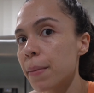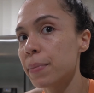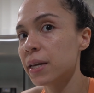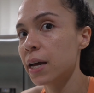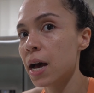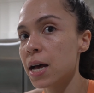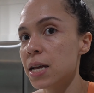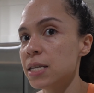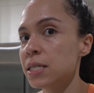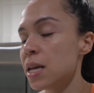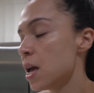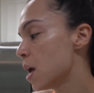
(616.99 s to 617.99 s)

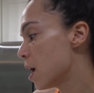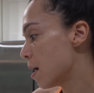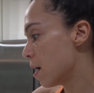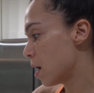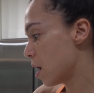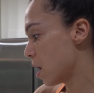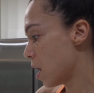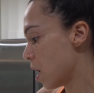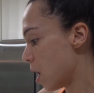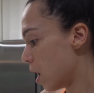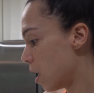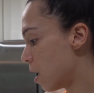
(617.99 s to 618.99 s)
because
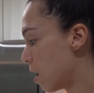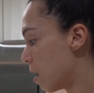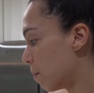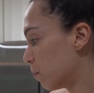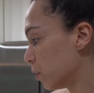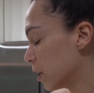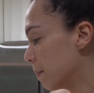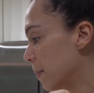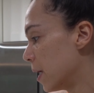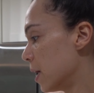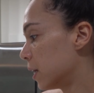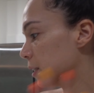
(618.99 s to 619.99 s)
We're gonna
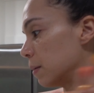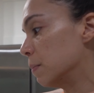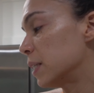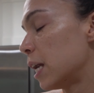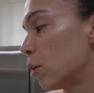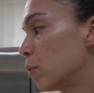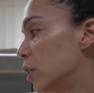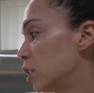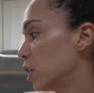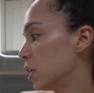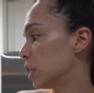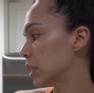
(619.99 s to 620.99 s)
make some
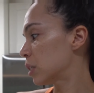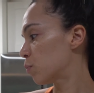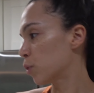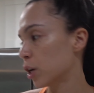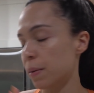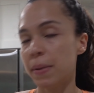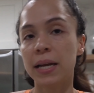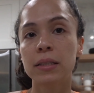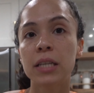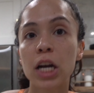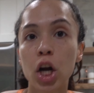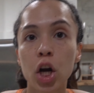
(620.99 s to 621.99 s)
sandwiches, we're gonna make
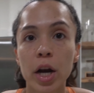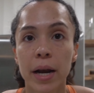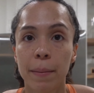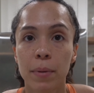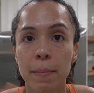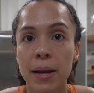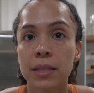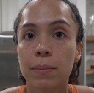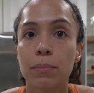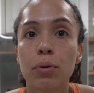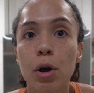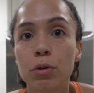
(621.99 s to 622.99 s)
dinner, and I'm gonna make some
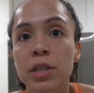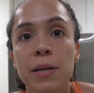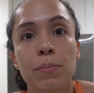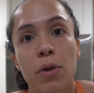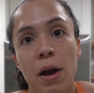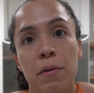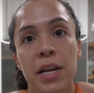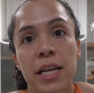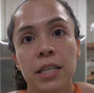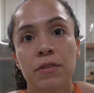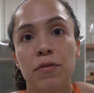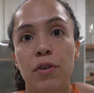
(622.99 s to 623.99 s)
protein
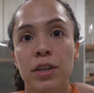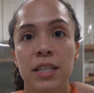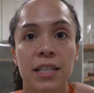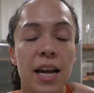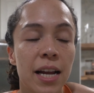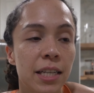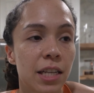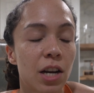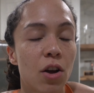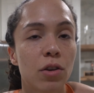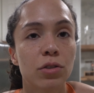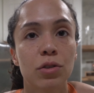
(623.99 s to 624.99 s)
brownies for tonight and
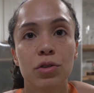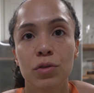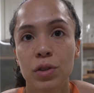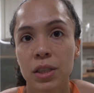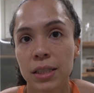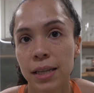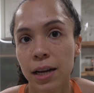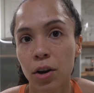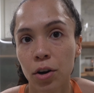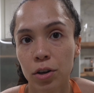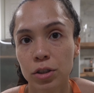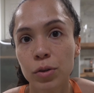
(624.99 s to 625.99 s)
also to just take on
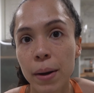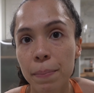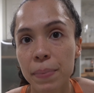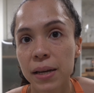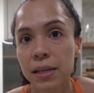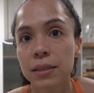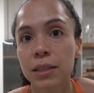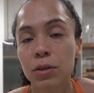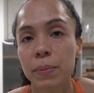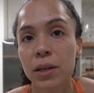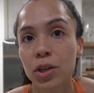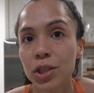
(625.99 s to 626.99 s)
our trip because it'll
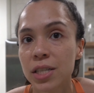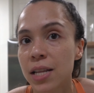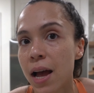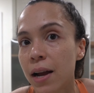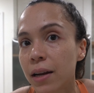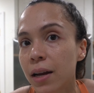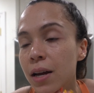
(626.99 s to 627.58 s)
be a good snack.